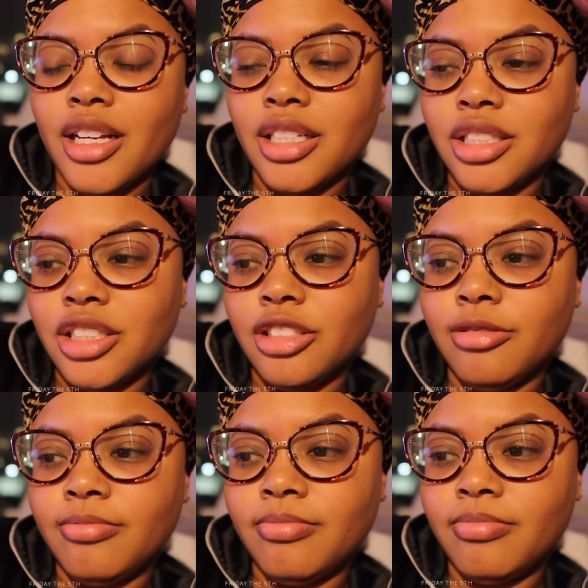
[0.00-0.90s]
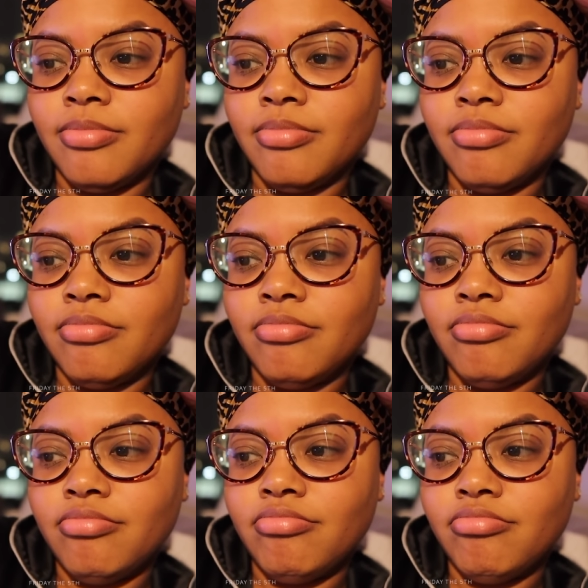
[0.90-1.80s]
um
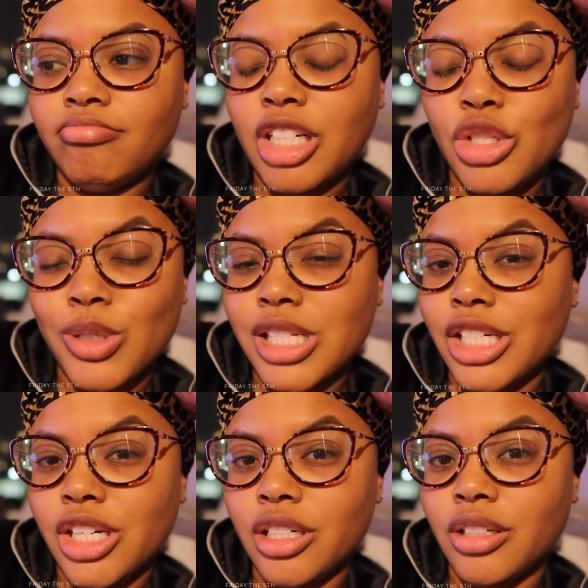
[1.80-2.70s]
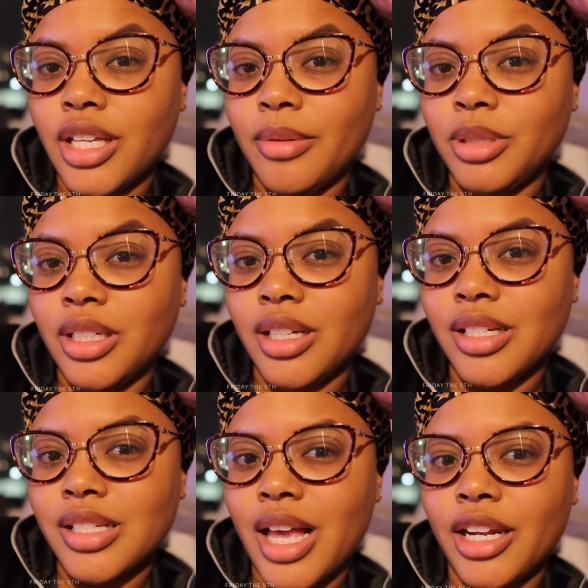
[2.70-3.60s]
I just want to let y'all know that
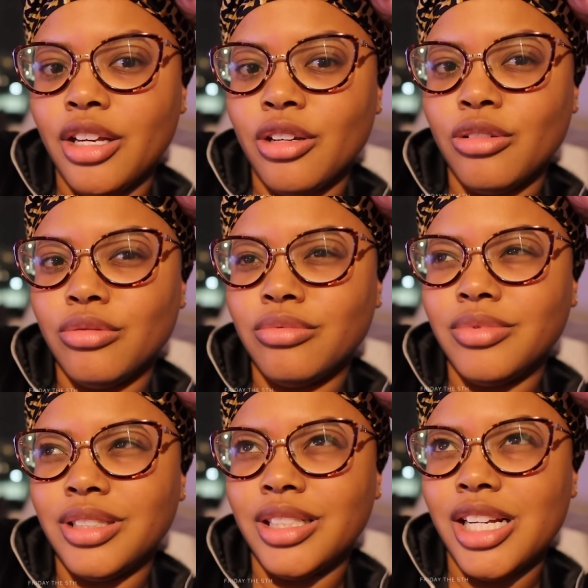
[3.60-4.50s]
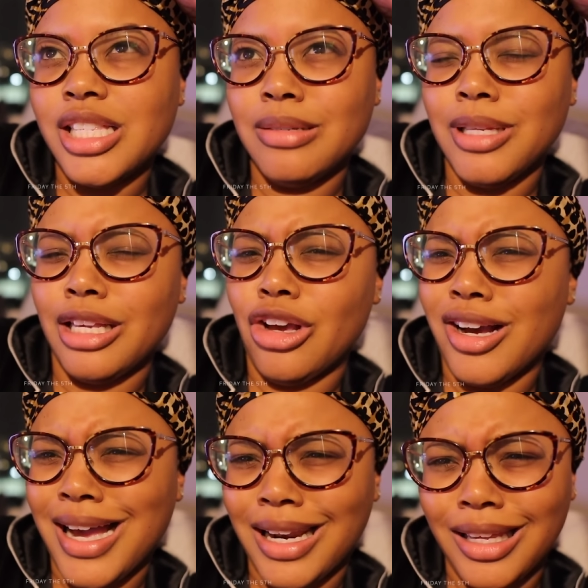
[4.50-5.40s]
because I know it just seems like y'all
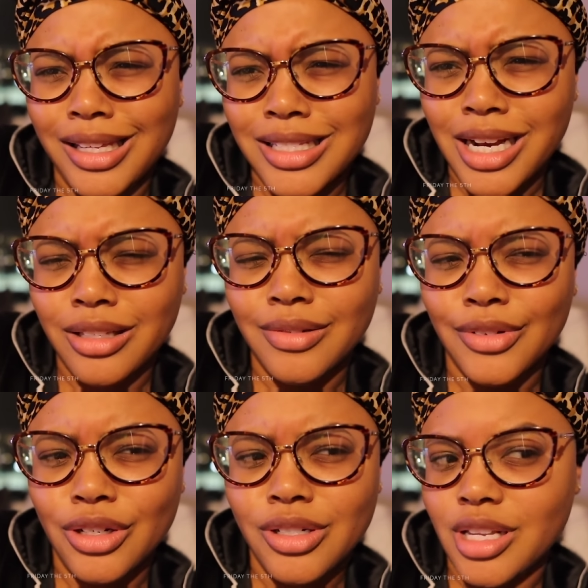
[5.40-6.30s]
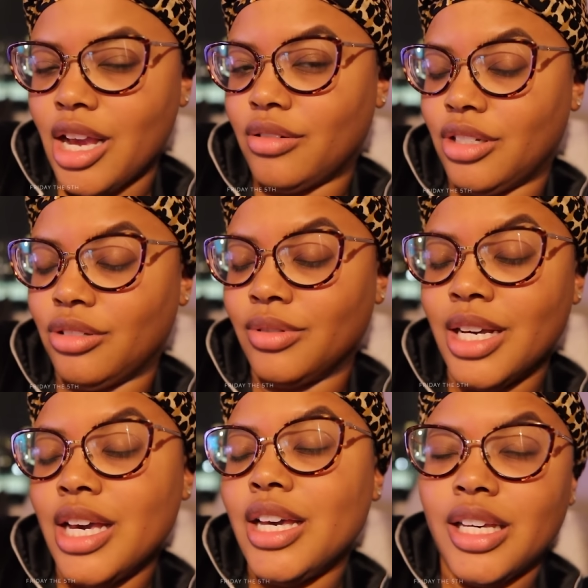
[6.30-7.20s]
kind of getting tired of the vlogs. I don't
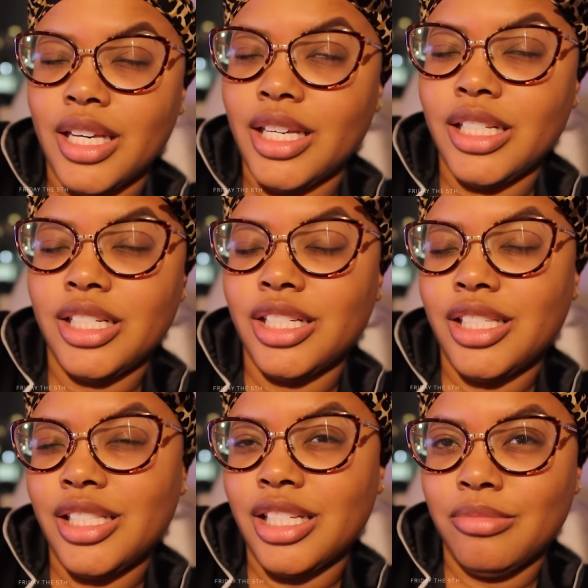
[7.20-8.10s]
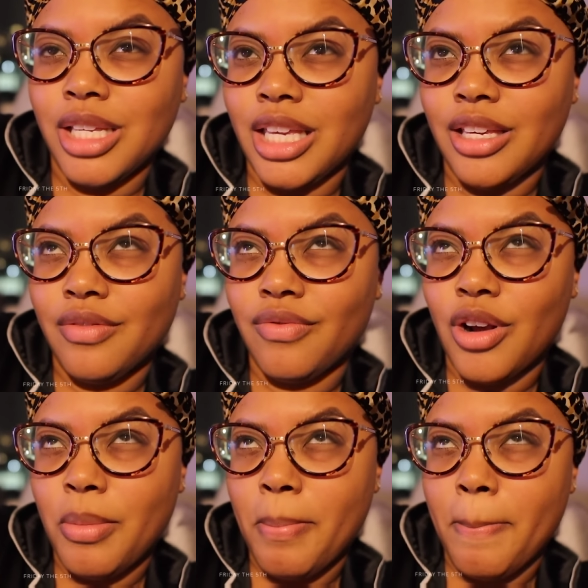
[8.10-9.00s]
know, it just seems like it
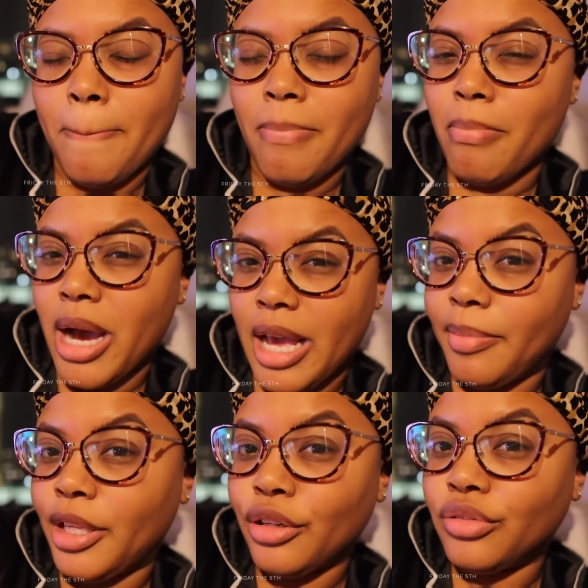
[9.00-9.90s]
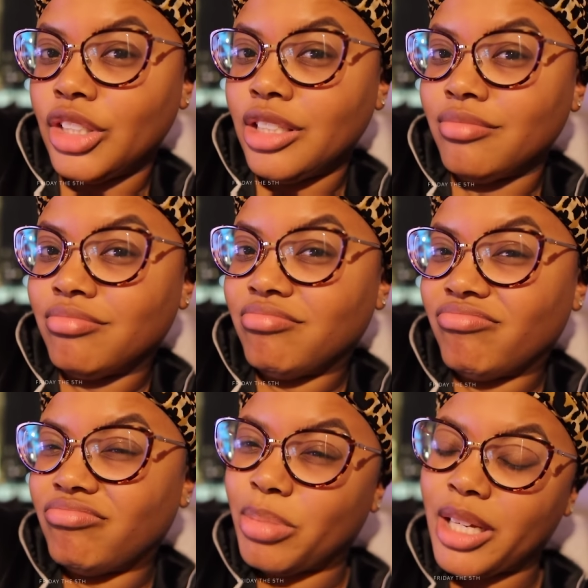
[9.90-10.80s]
from my P O V,
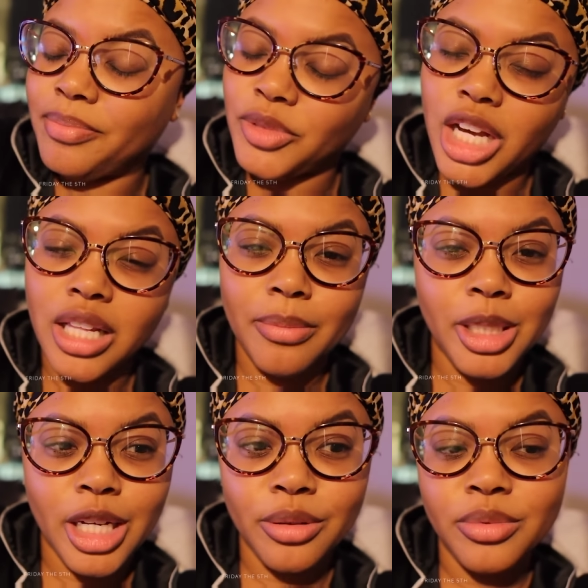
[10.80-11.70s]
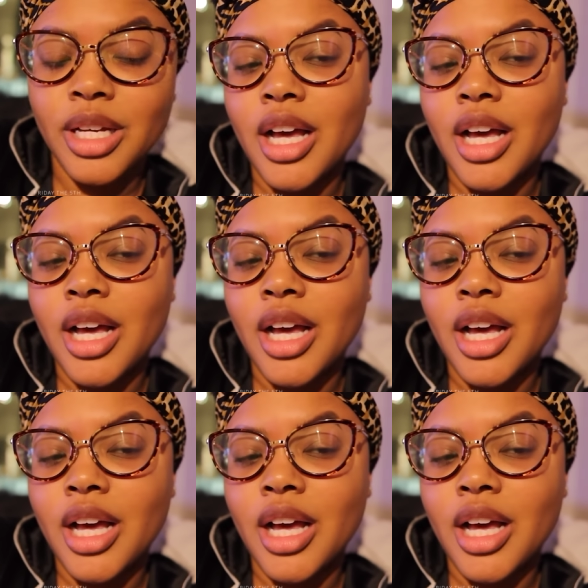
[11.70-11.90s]
but y'all let me know.